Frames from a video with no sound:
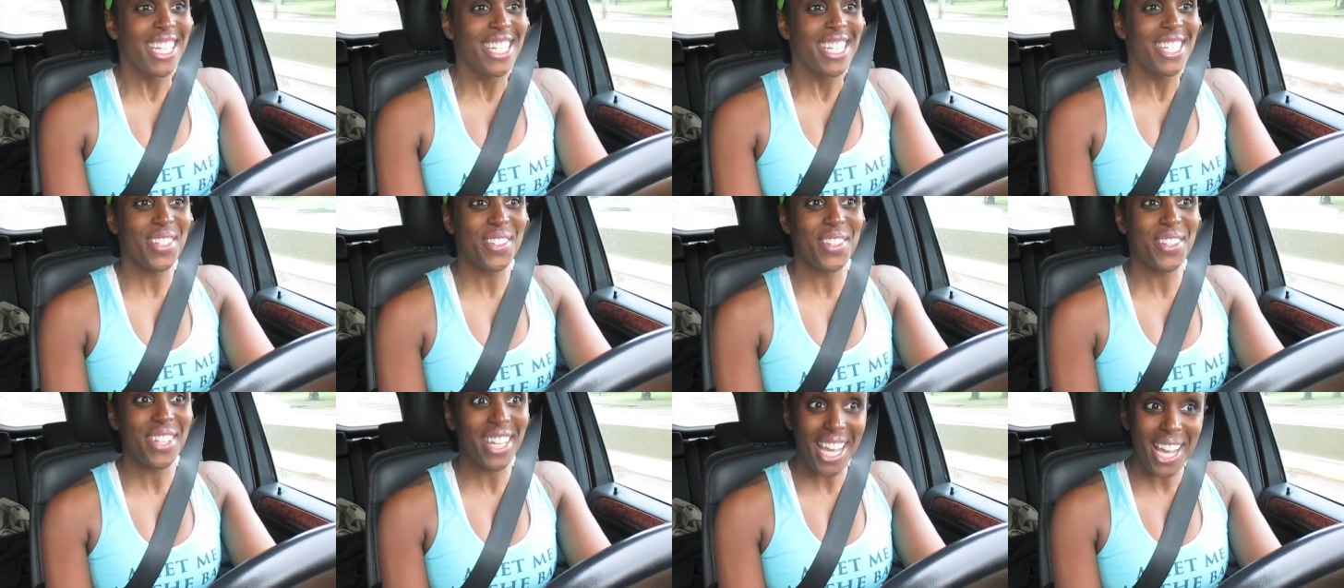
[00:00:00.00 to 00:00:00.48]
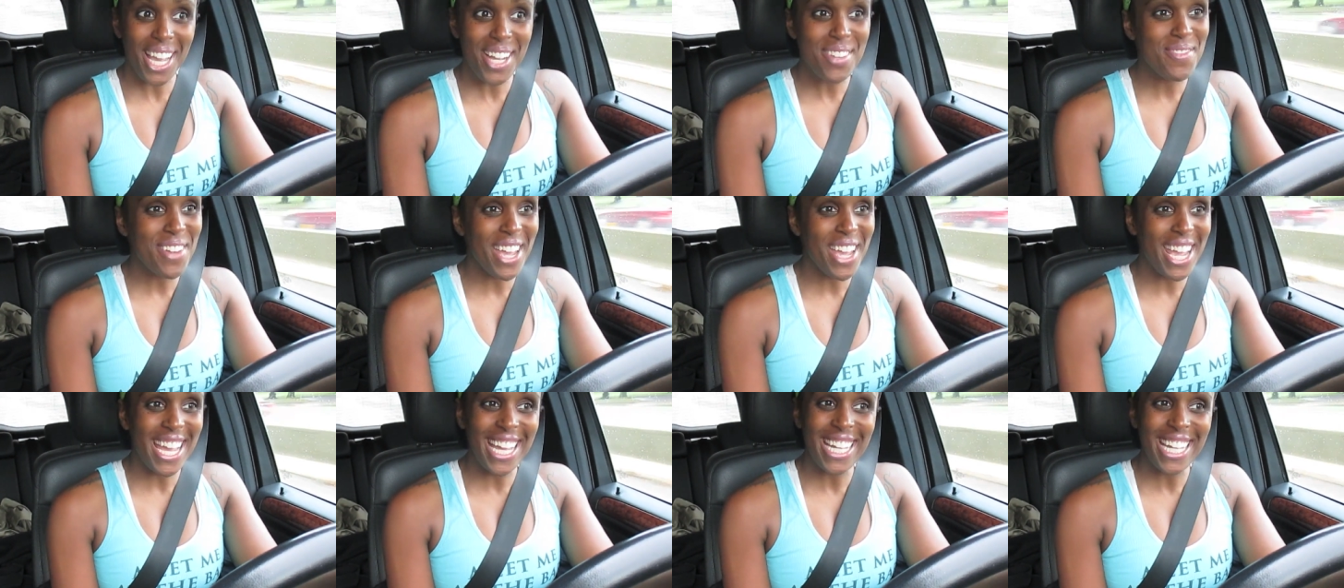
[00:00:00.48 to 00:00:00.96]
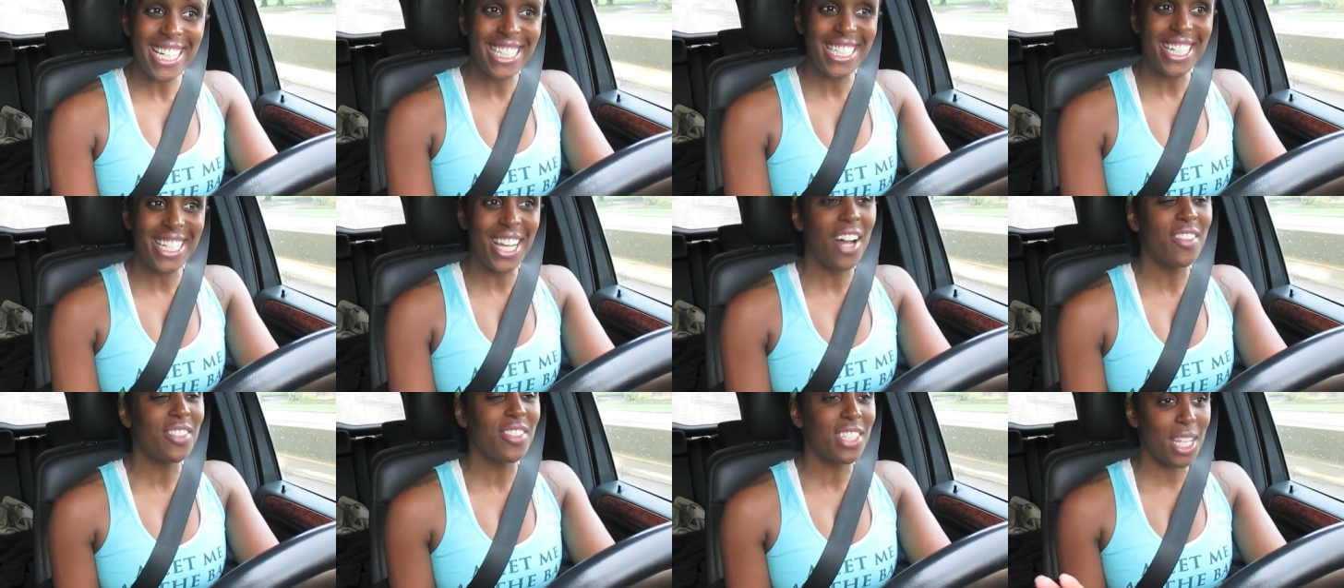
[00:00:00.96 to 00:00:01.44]
So yeah, man,
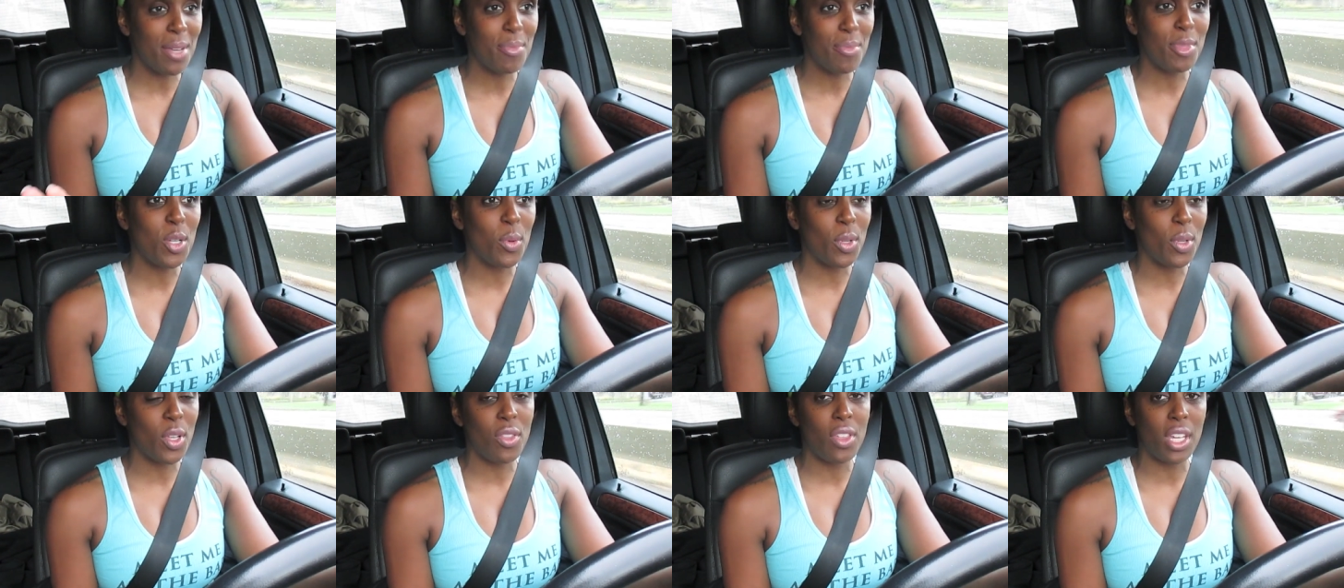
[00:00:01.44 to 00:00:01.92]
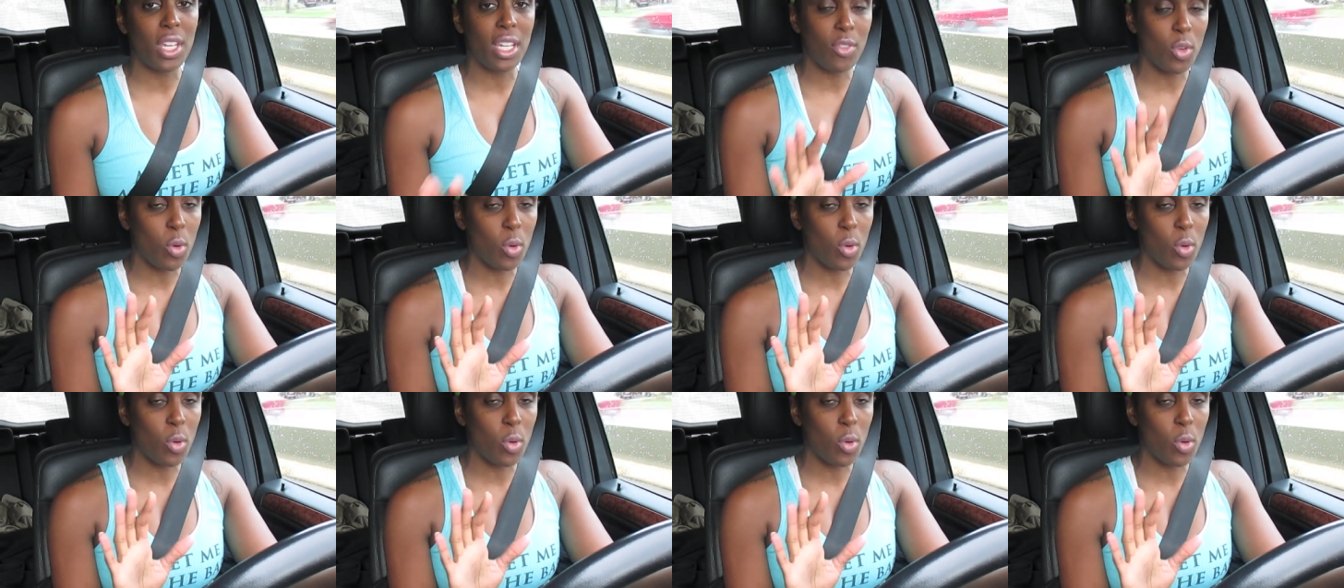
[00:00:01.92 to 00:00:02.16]
you have to let me know what you think.